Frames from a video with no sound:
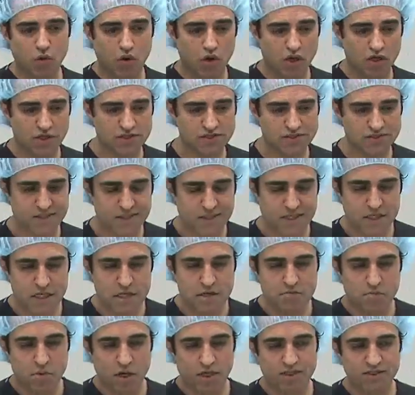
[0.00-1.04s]
walks.
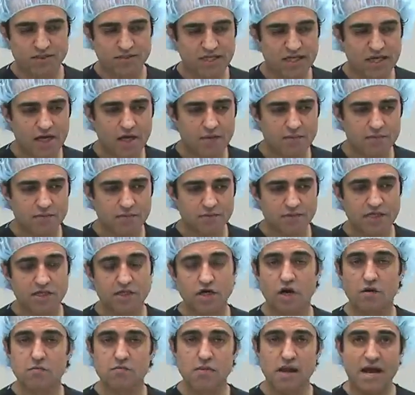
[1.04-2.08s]
By the time they
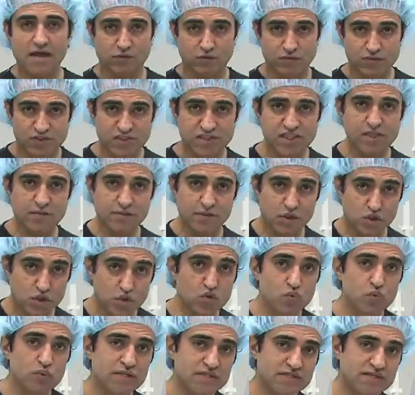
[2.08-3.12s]
come back to see me
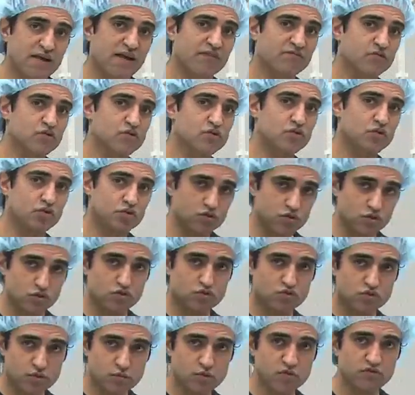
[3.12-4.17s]
2 weeks after surgery
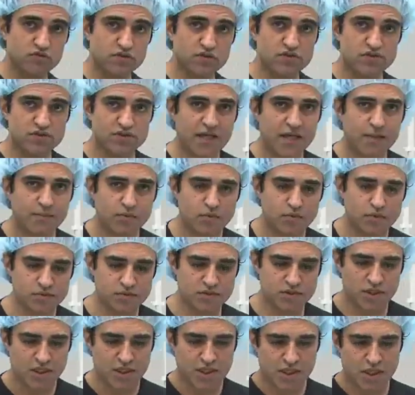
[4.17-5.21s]
to remove the
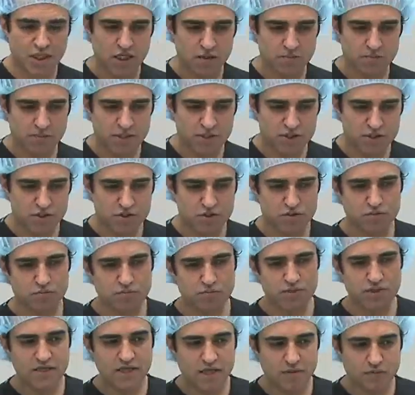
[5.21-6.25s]
staples, patients should
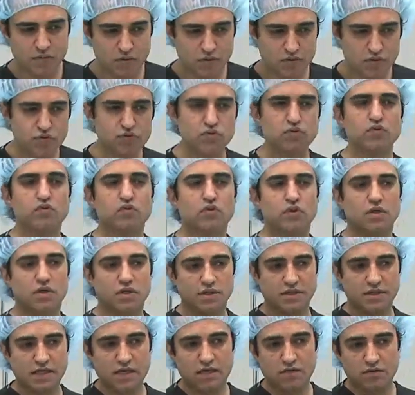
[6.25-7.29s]
be able to
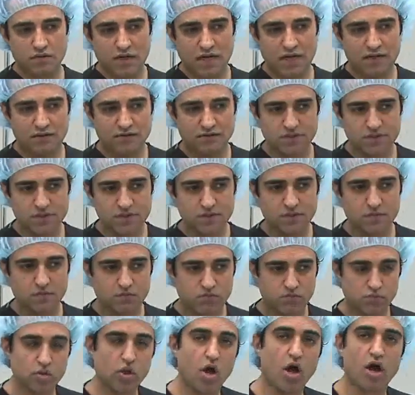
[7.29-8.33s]
get around the
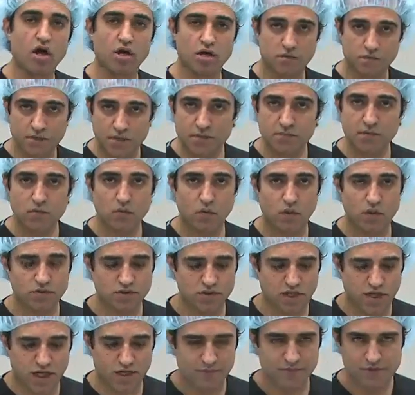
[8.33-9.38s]
block maybe one
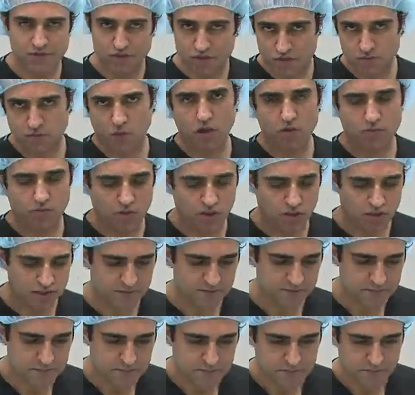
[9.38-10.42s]
time, small
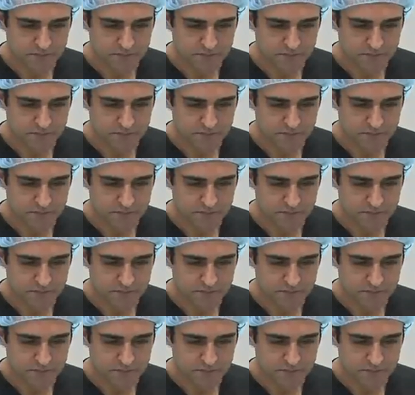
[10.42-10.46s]
block,